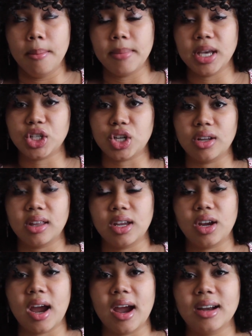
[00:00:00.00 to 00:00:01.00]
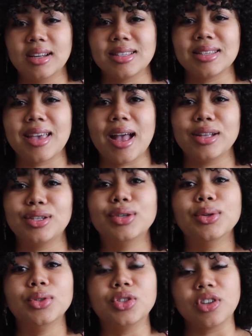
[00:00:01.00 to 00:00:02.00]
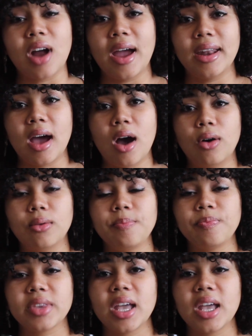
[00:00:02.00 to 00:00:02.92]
make sure that your hair doesn't get too dried out.